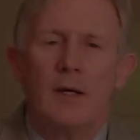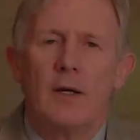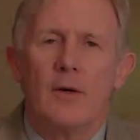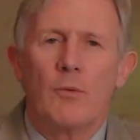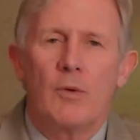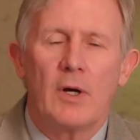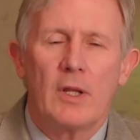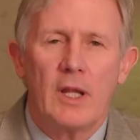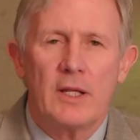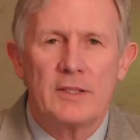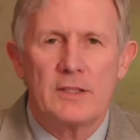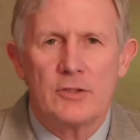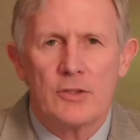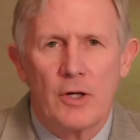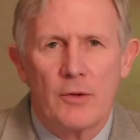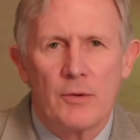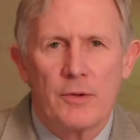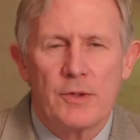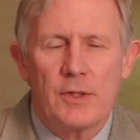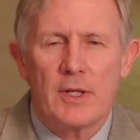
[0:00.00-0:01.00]
Well, I'd like to
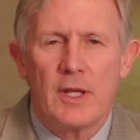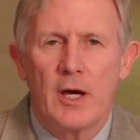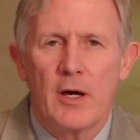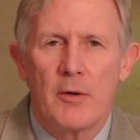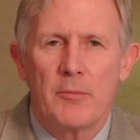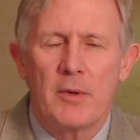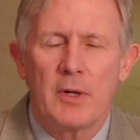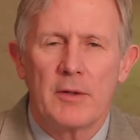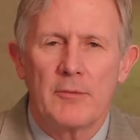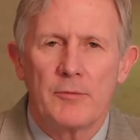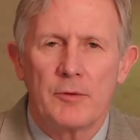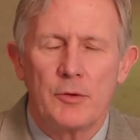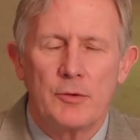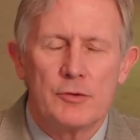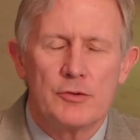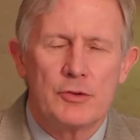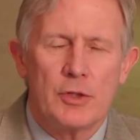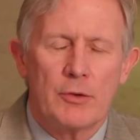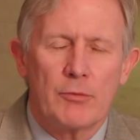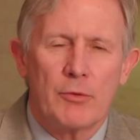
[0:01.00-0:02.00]
talk with you now about a few
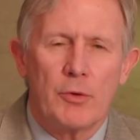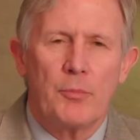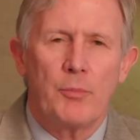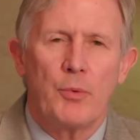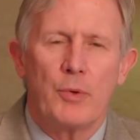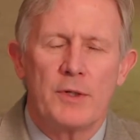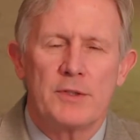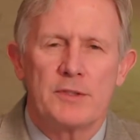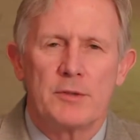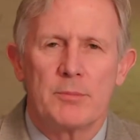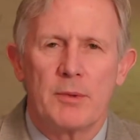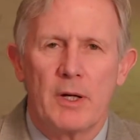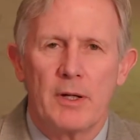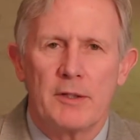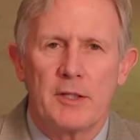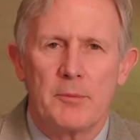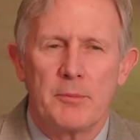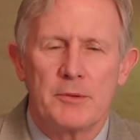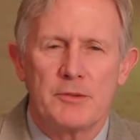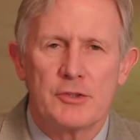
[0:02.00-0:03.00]
general points about
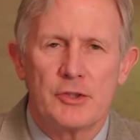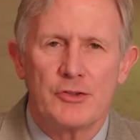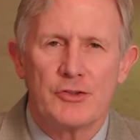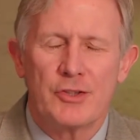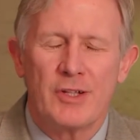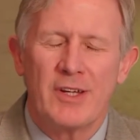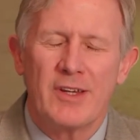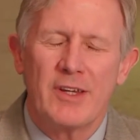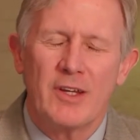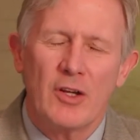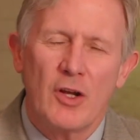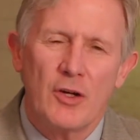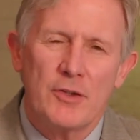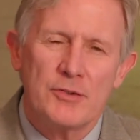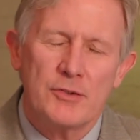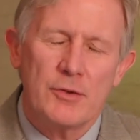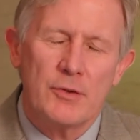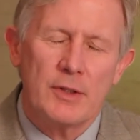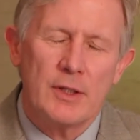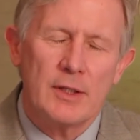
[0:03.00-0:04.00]
deposition, and then
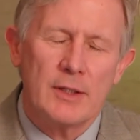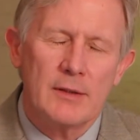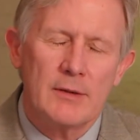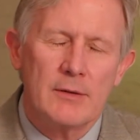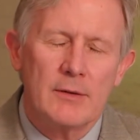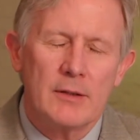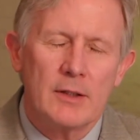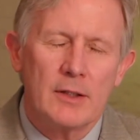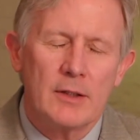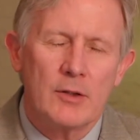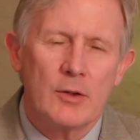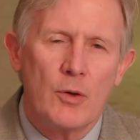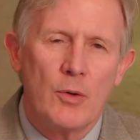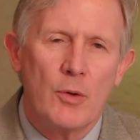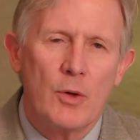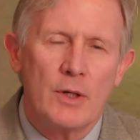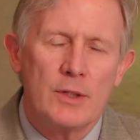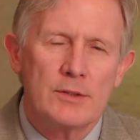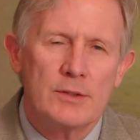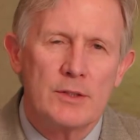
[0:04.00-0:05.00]
also
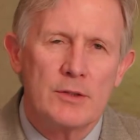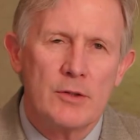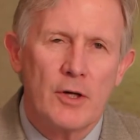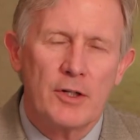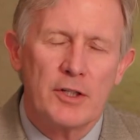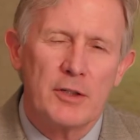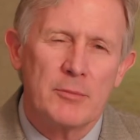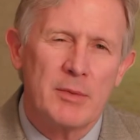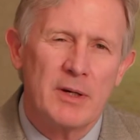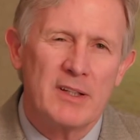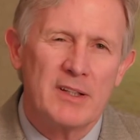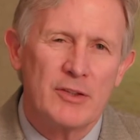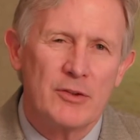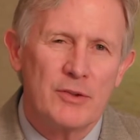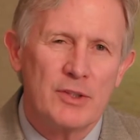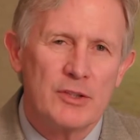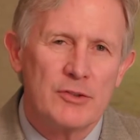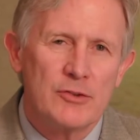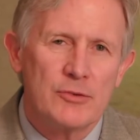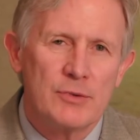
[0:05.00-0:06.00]
go on to talking about your
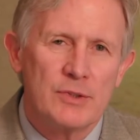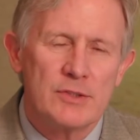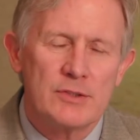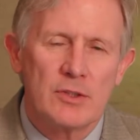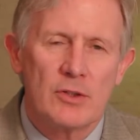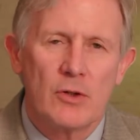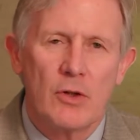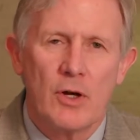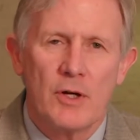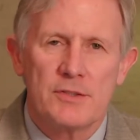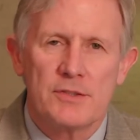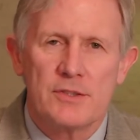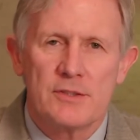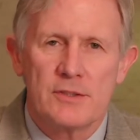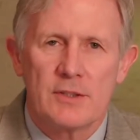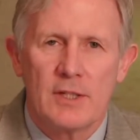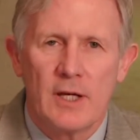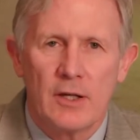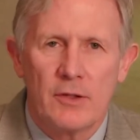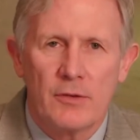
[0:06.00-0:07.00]
injuries and losses
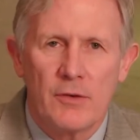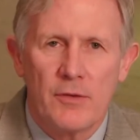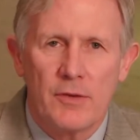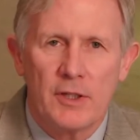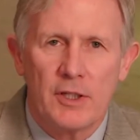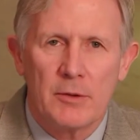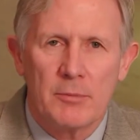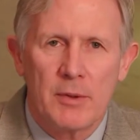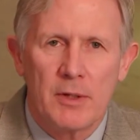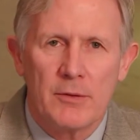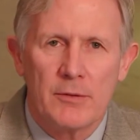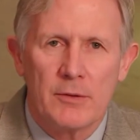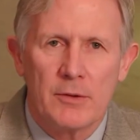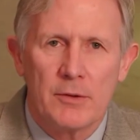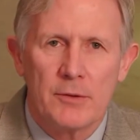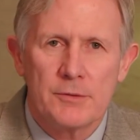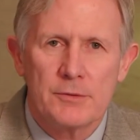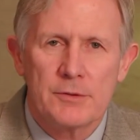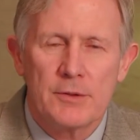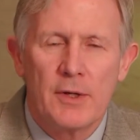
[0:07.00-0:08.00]
and how to think about
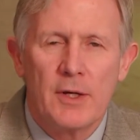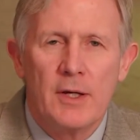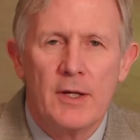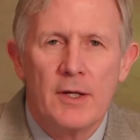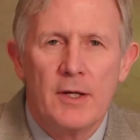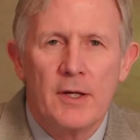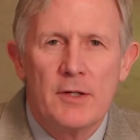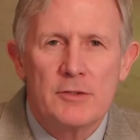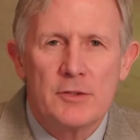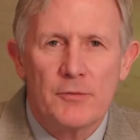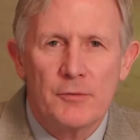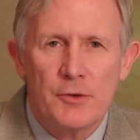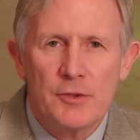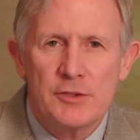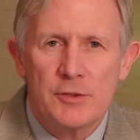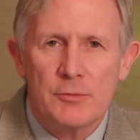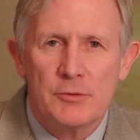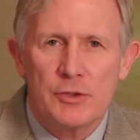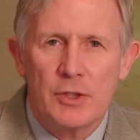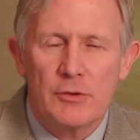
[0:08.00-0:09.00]
those. So
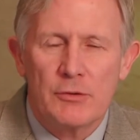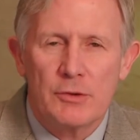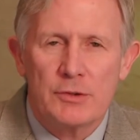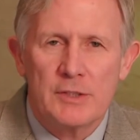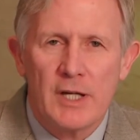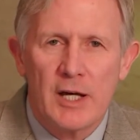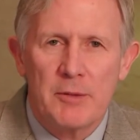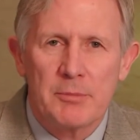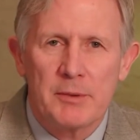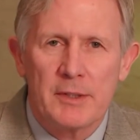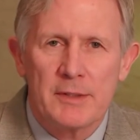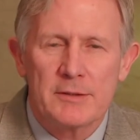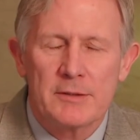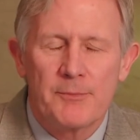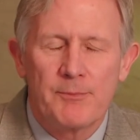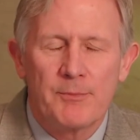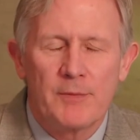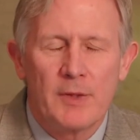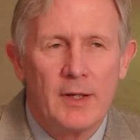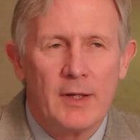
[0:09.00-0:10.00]
first, some general topics.
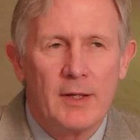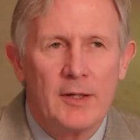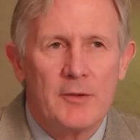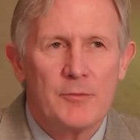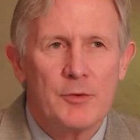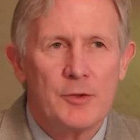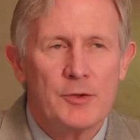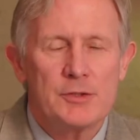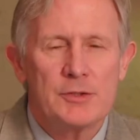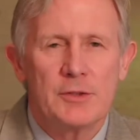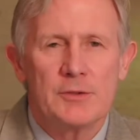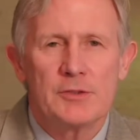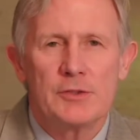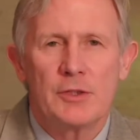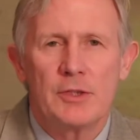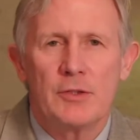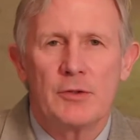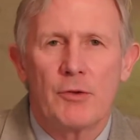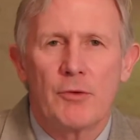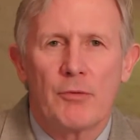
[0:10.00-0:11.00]
First, it's
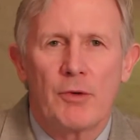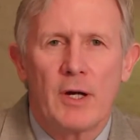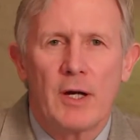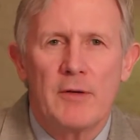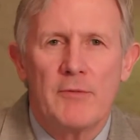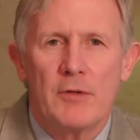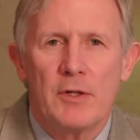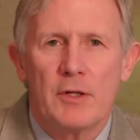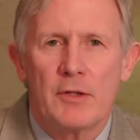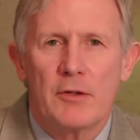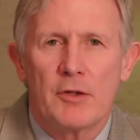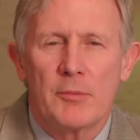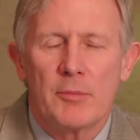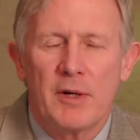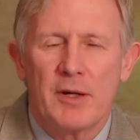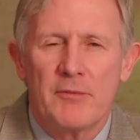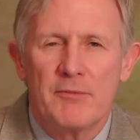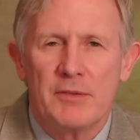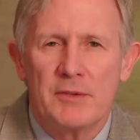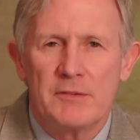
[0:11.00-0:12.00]
good to arrive here
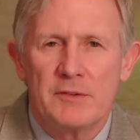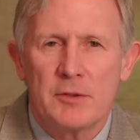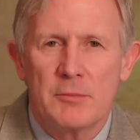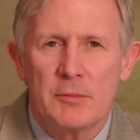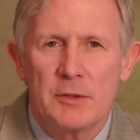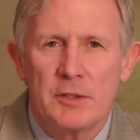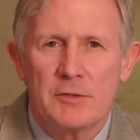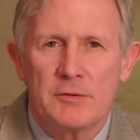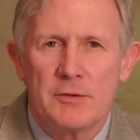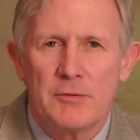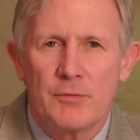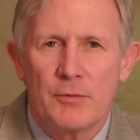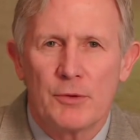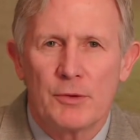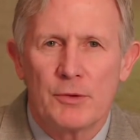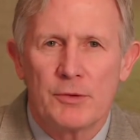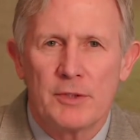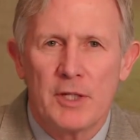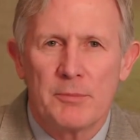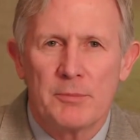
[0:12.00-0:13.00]
about 15 minutes before
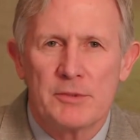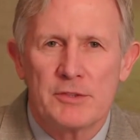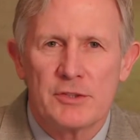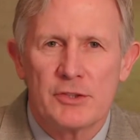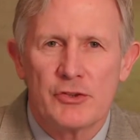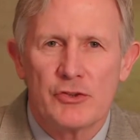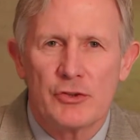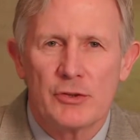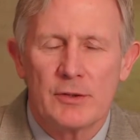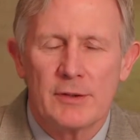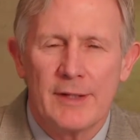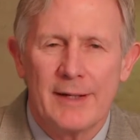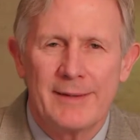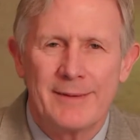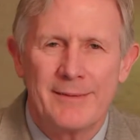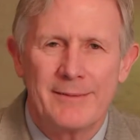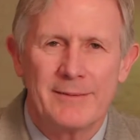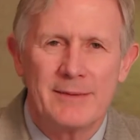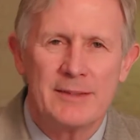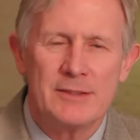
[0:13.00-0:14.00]
your deposition. I
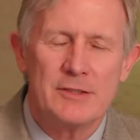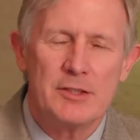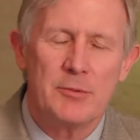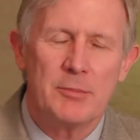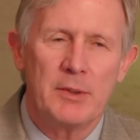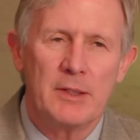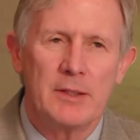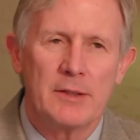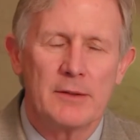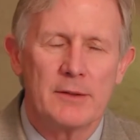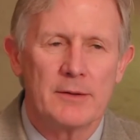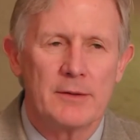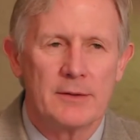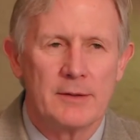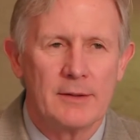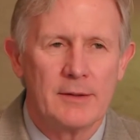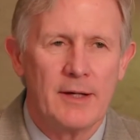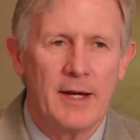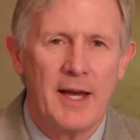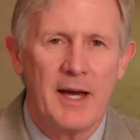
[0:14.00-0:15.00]
don't need you to be here
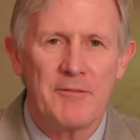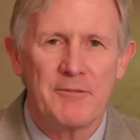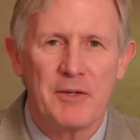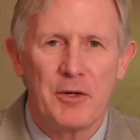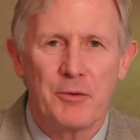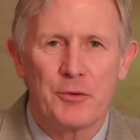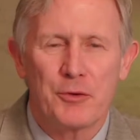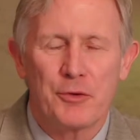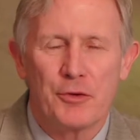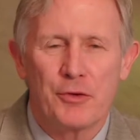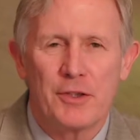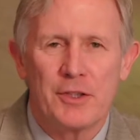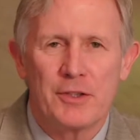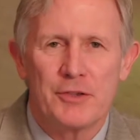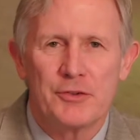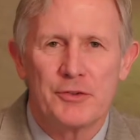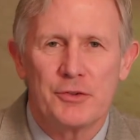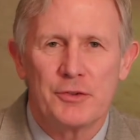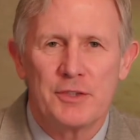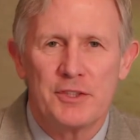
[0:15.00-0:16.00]
a half hour early
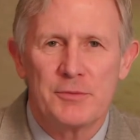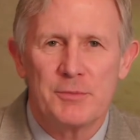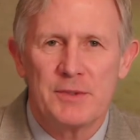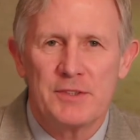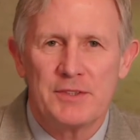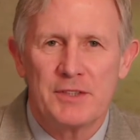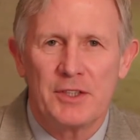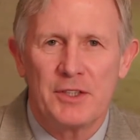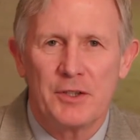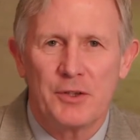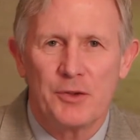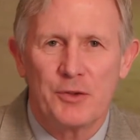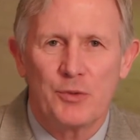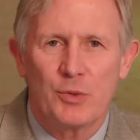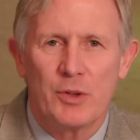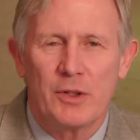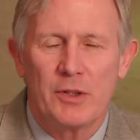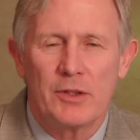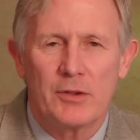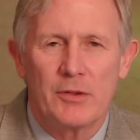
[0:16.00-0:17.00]
because you'll just be sitting here
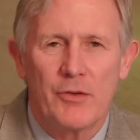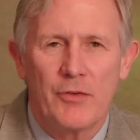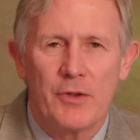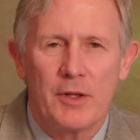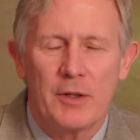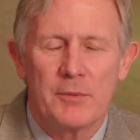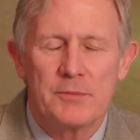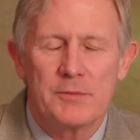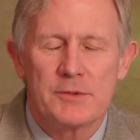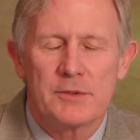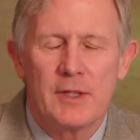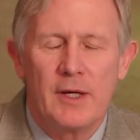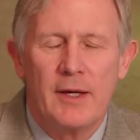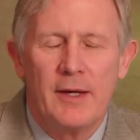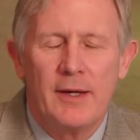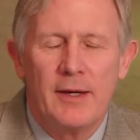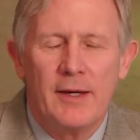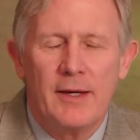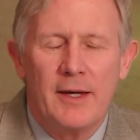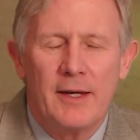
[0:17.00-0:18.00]
twiddling your thumbs.
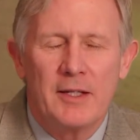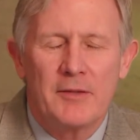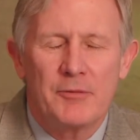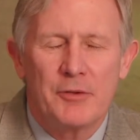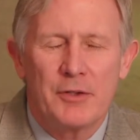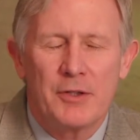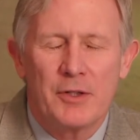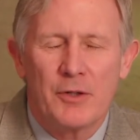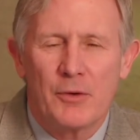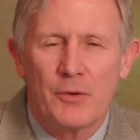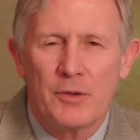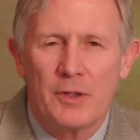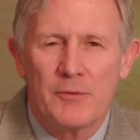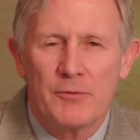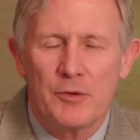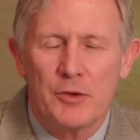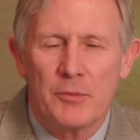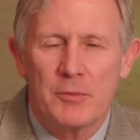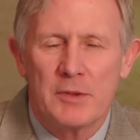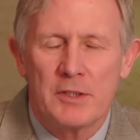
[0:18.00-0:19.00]
And if you're here only a
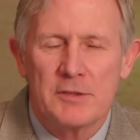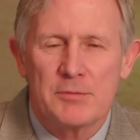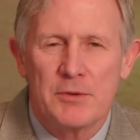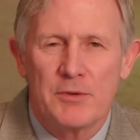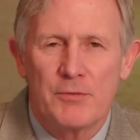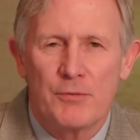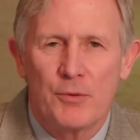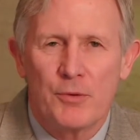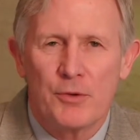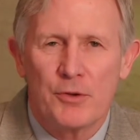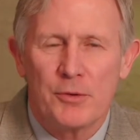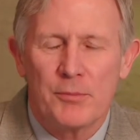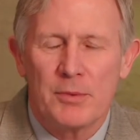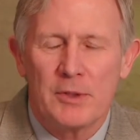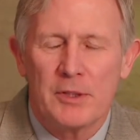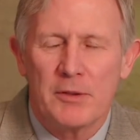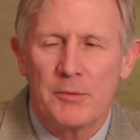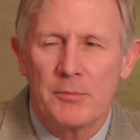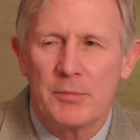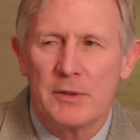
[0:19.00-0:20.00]
few minutes before, you'll
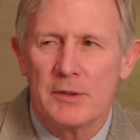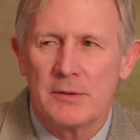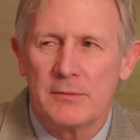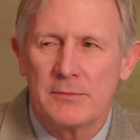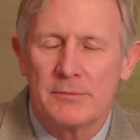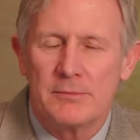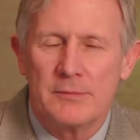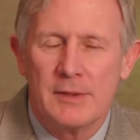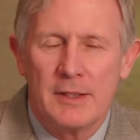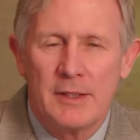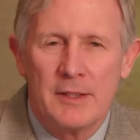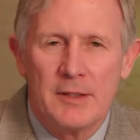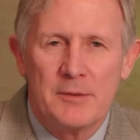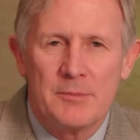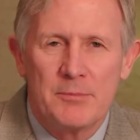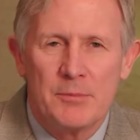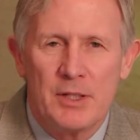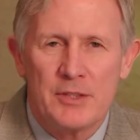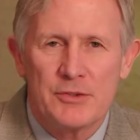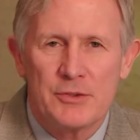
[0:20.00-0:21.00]
be a bit
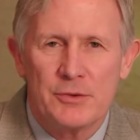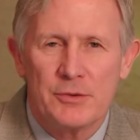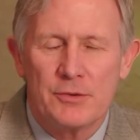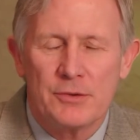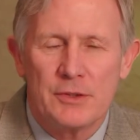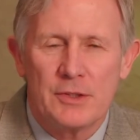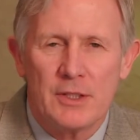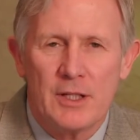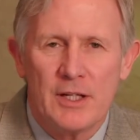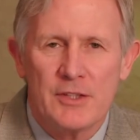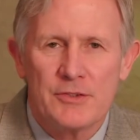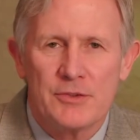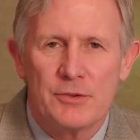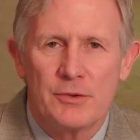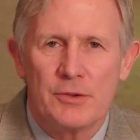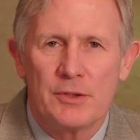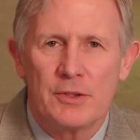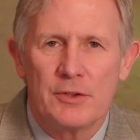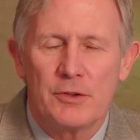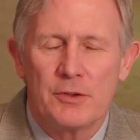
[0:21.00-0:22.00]
bustled and
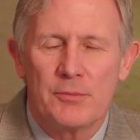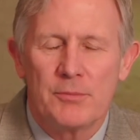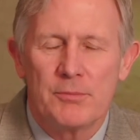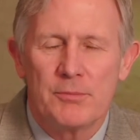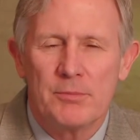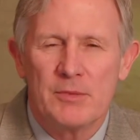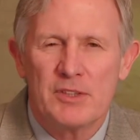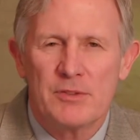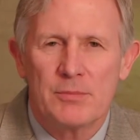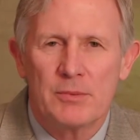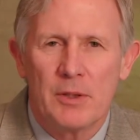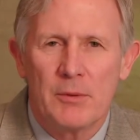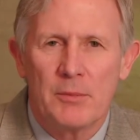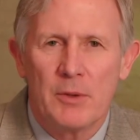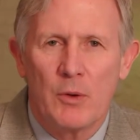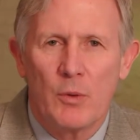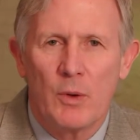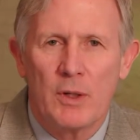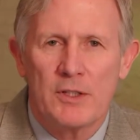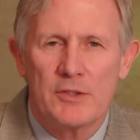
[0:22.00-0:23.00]
hustled and your this will not
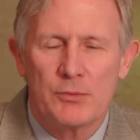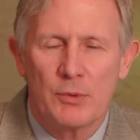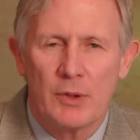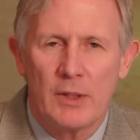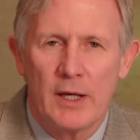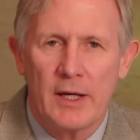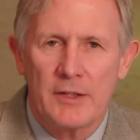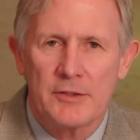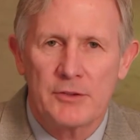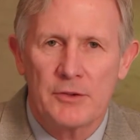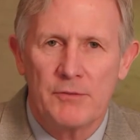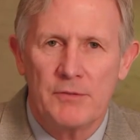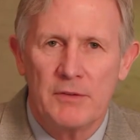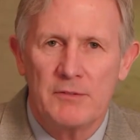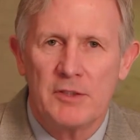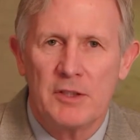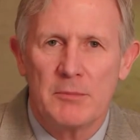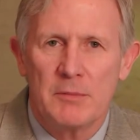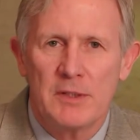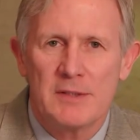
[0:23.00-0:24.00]
be quite as relaxed. So
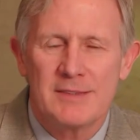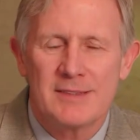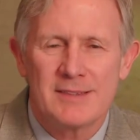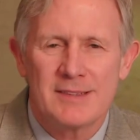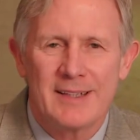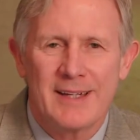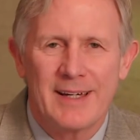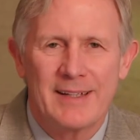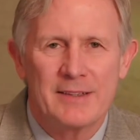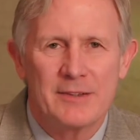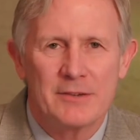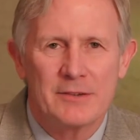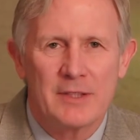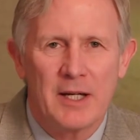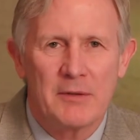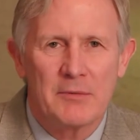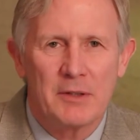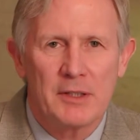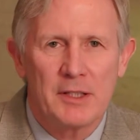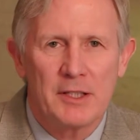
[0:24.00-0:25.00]
15 minutes is an ideal
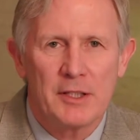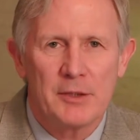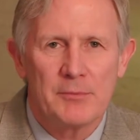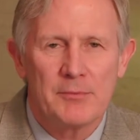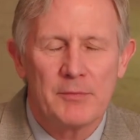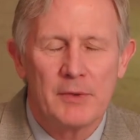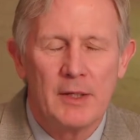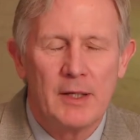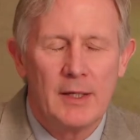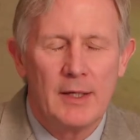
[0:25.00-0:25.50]
time to come.